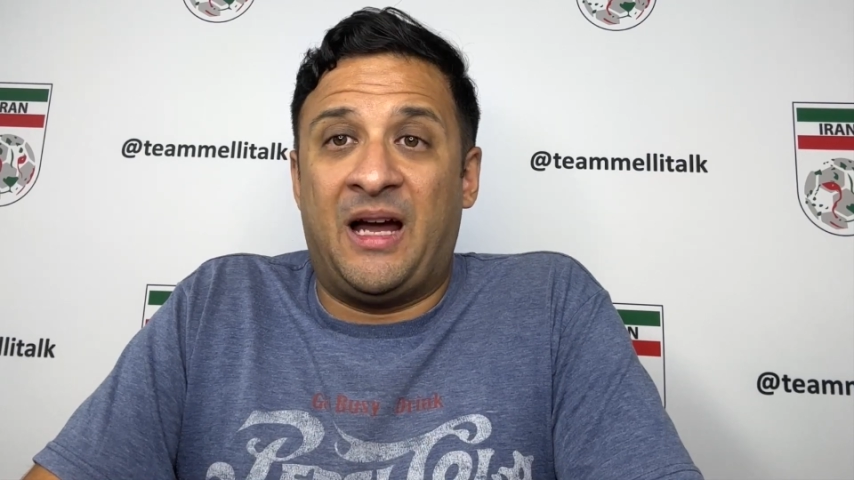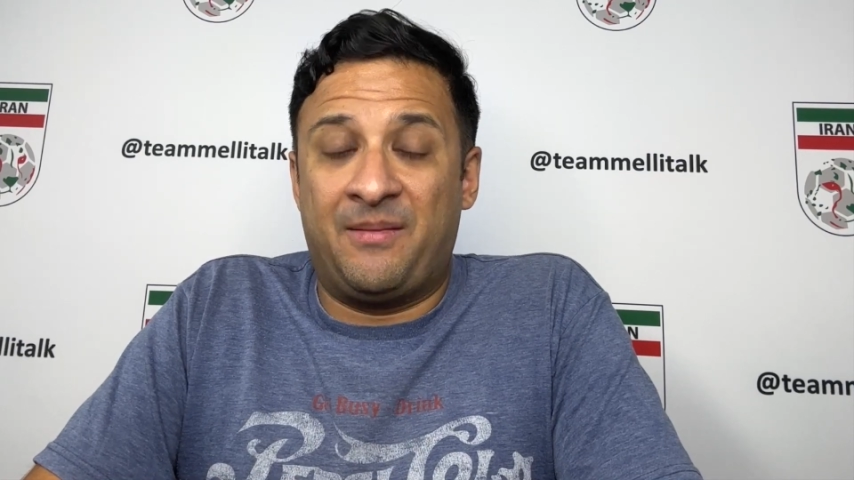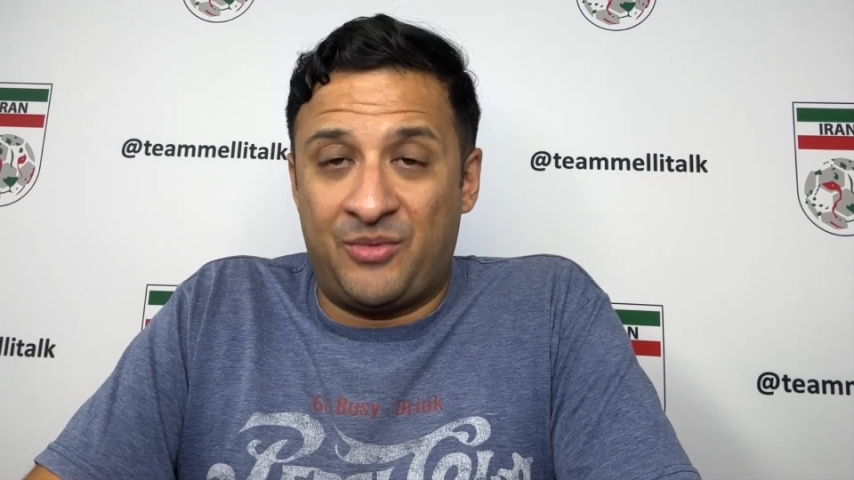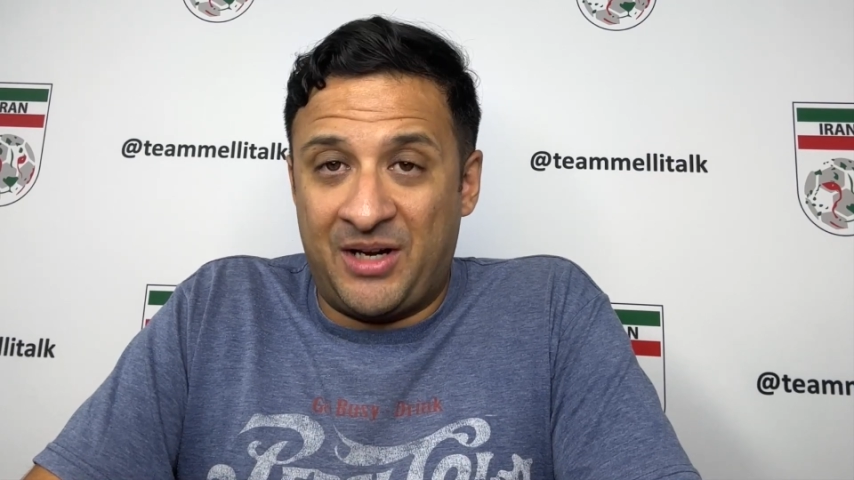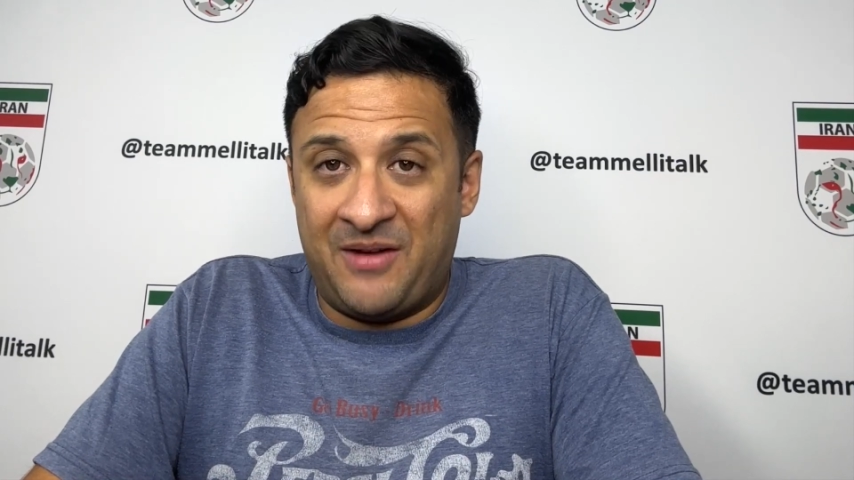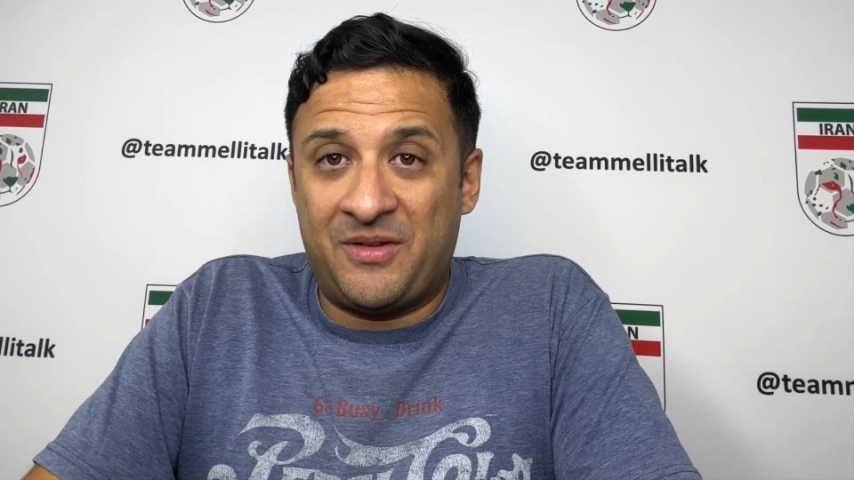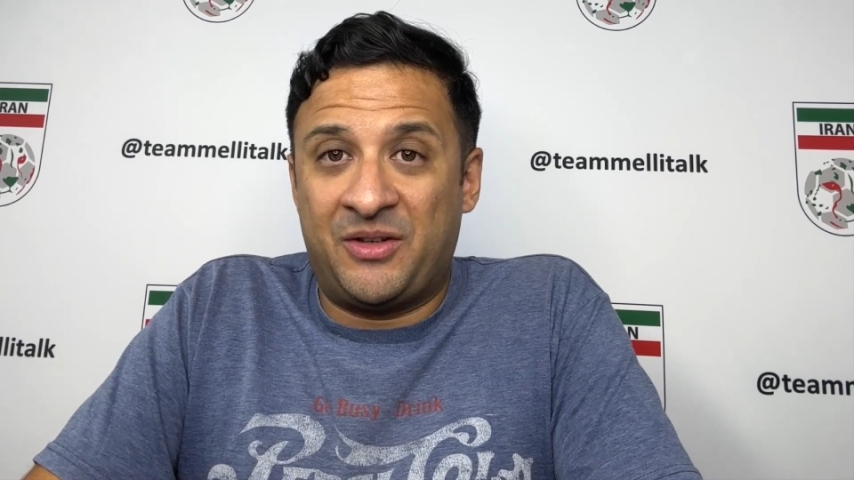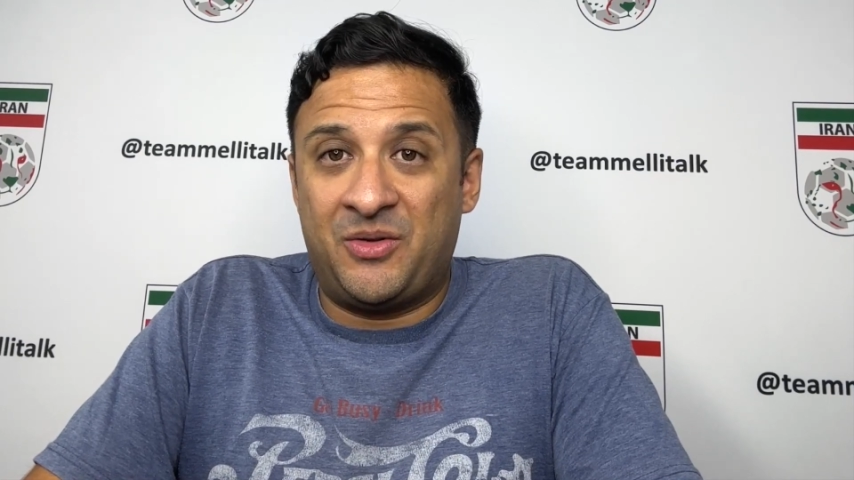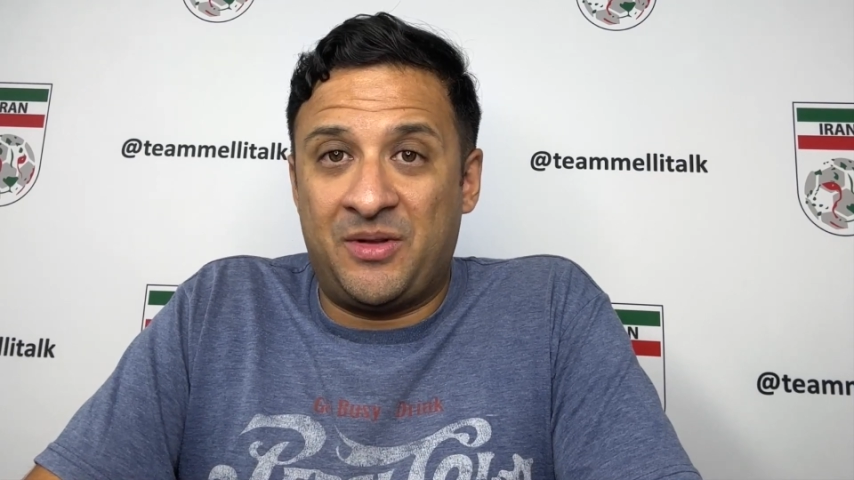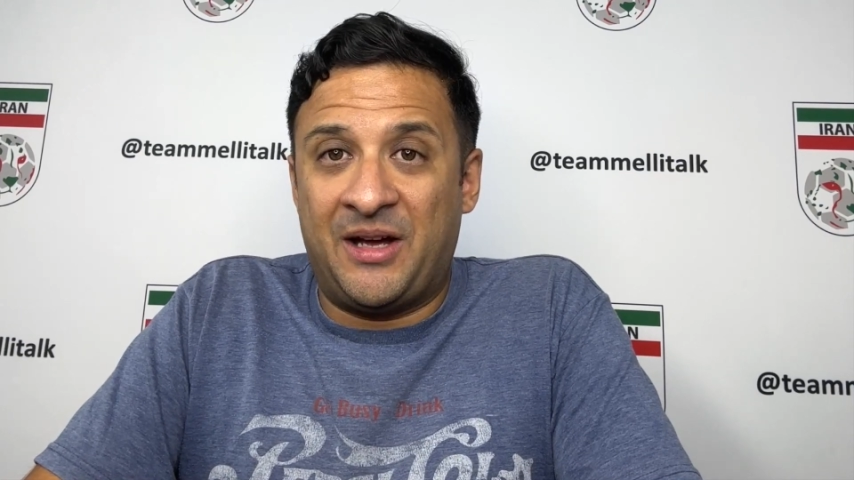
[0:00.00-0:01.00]
I'm ready for the
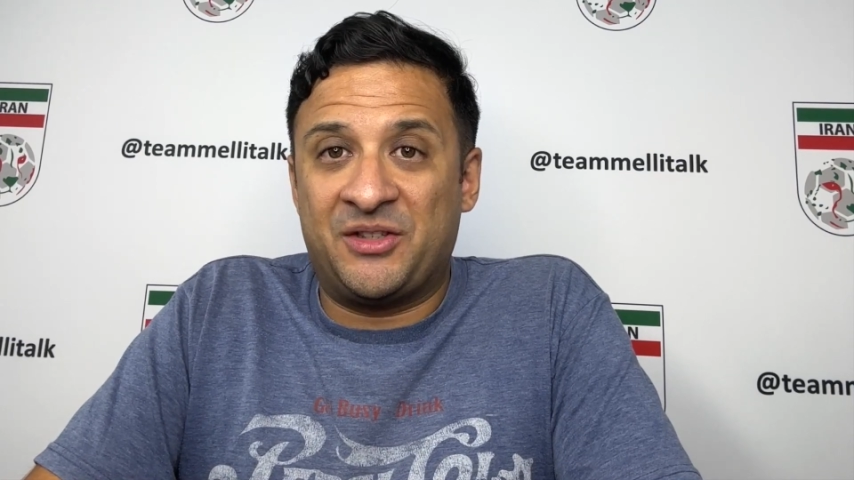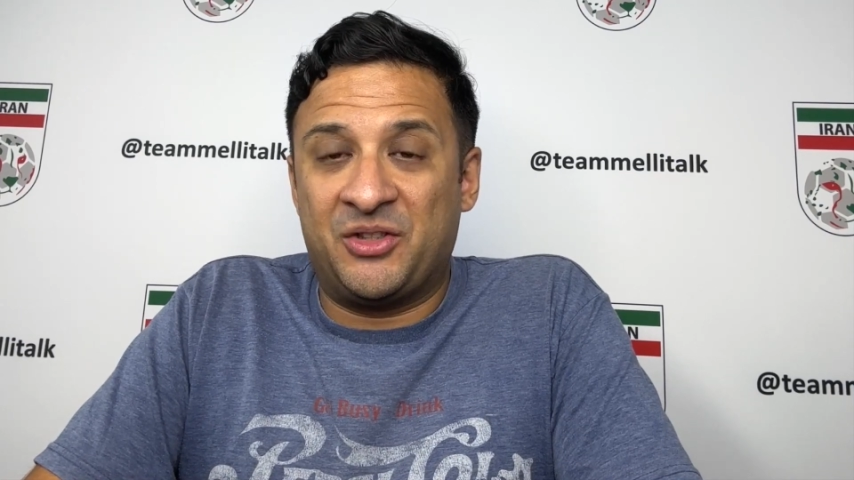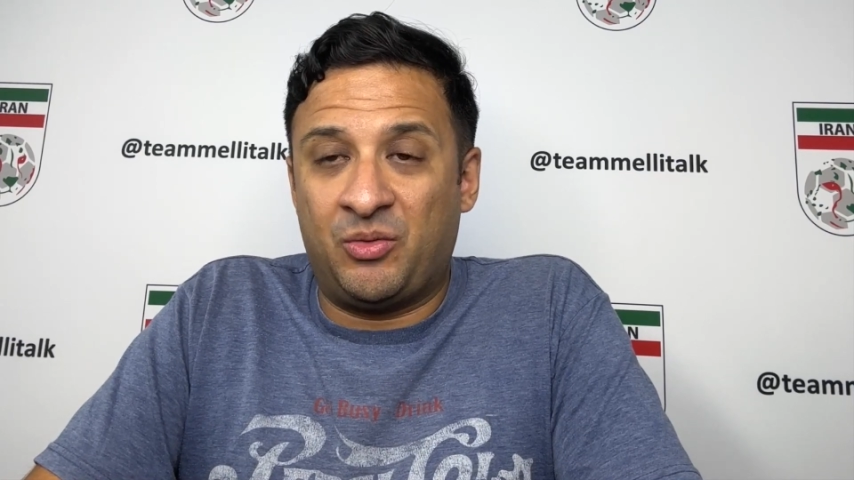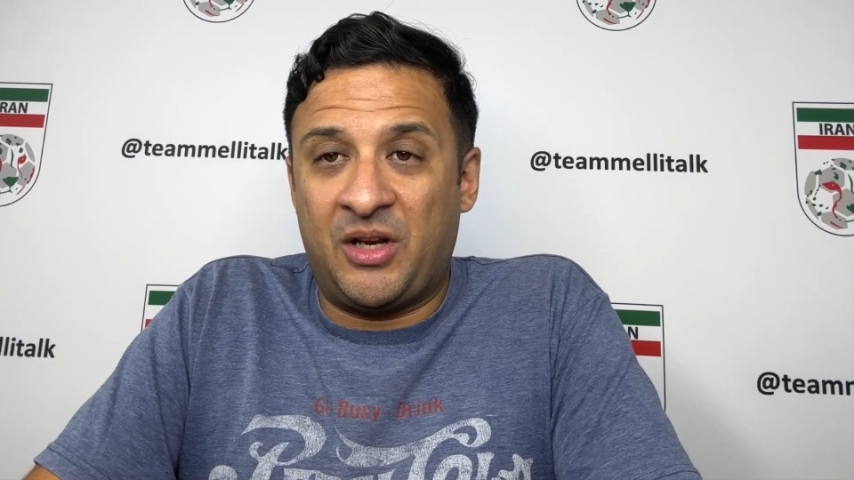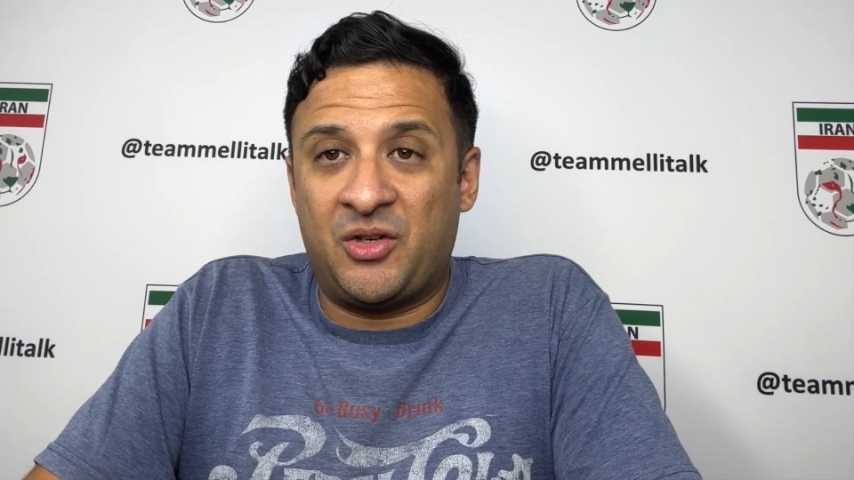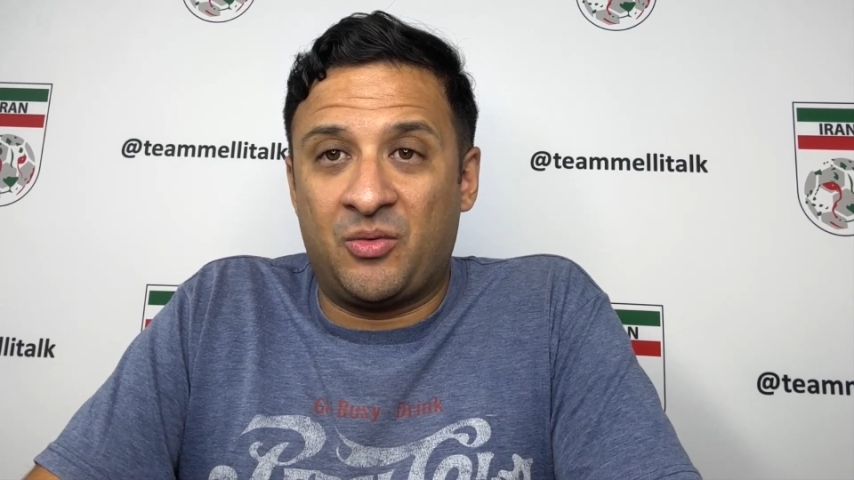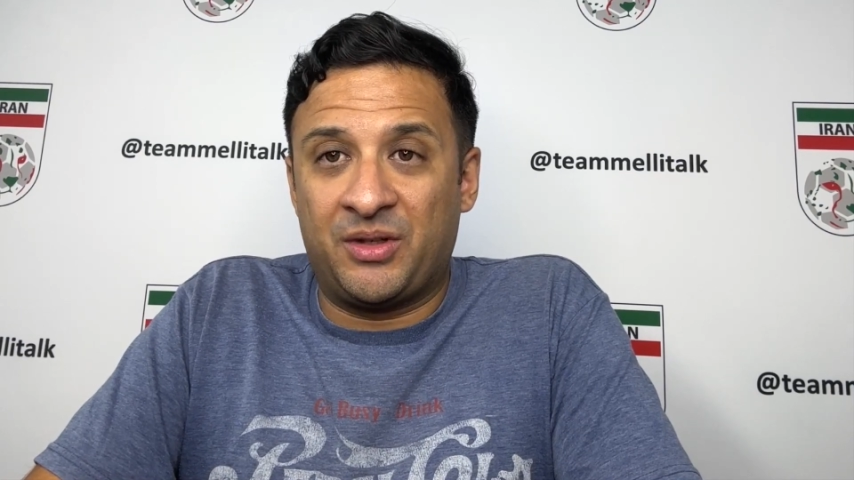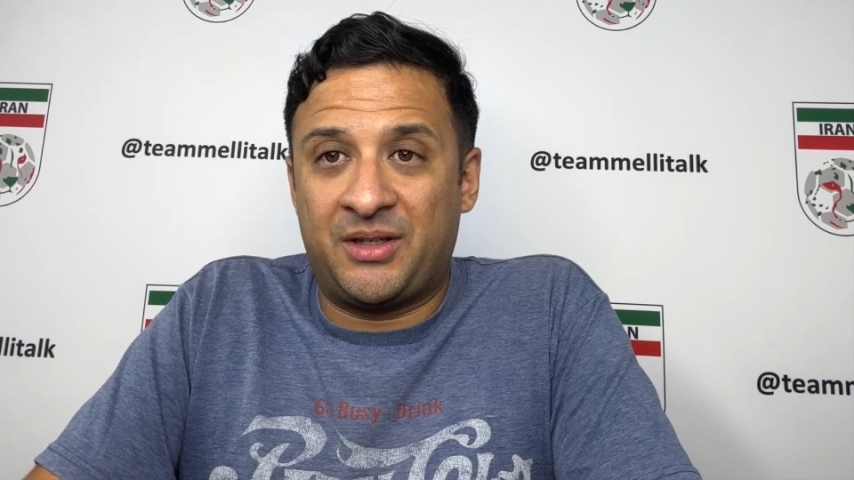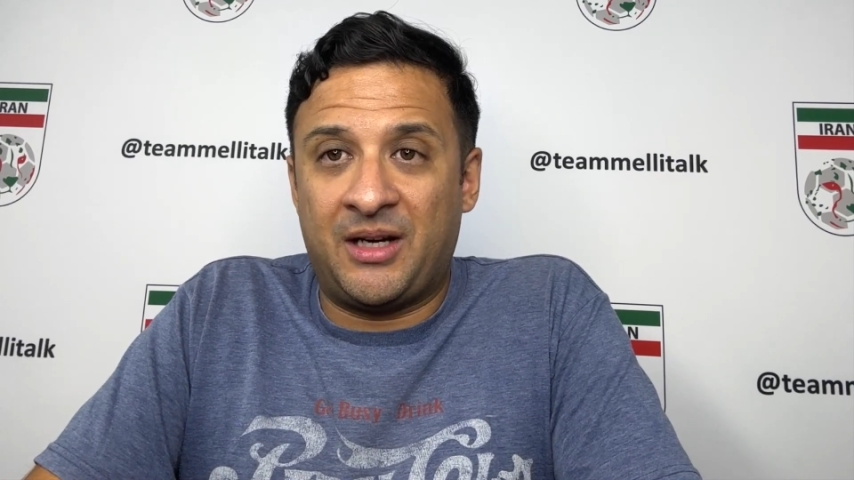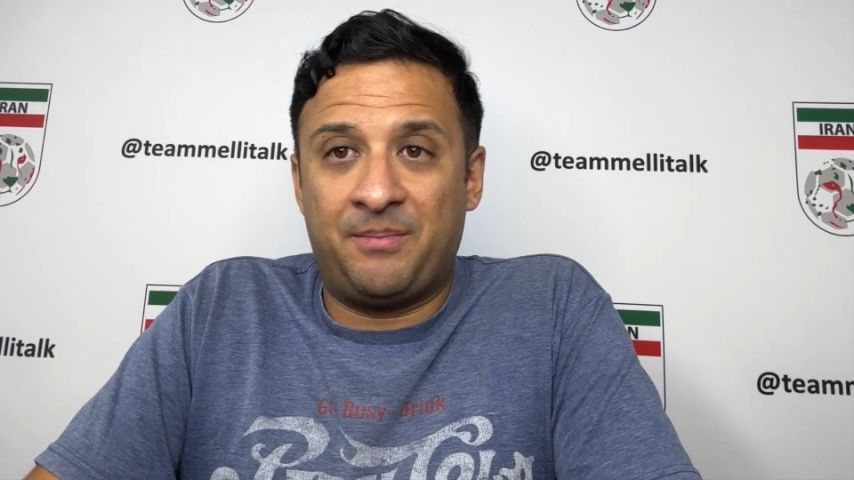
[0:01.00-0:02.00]
2022
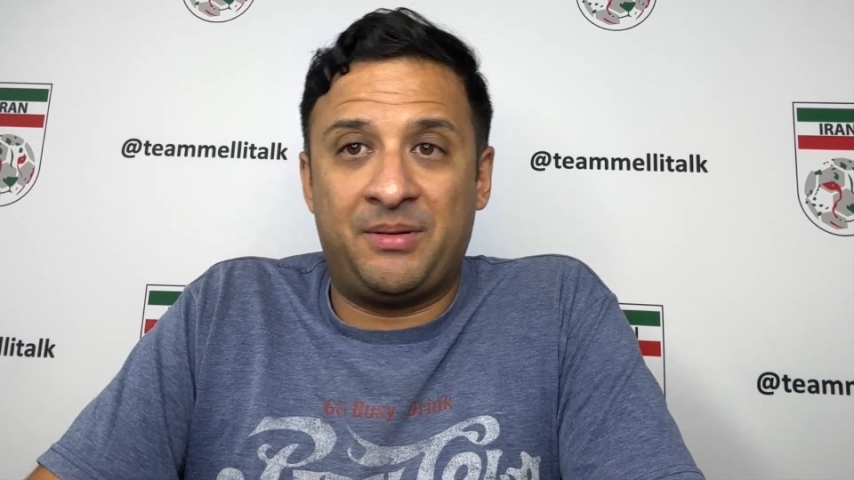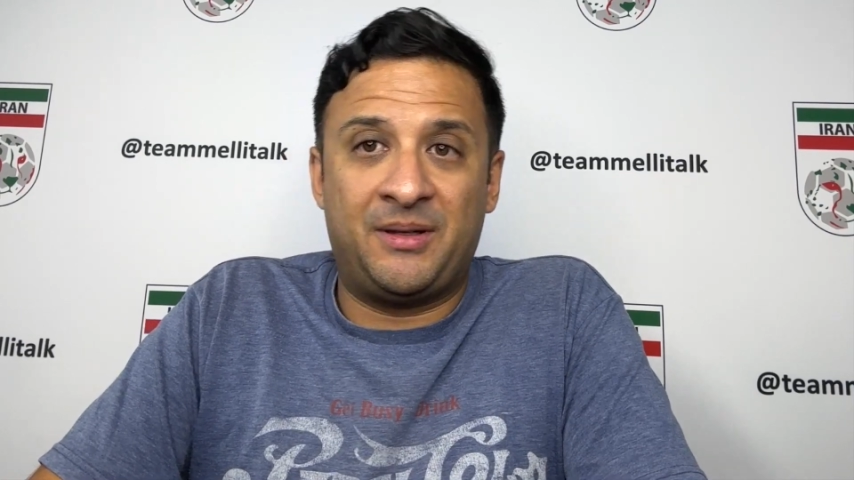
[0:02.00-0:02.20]
World Cup.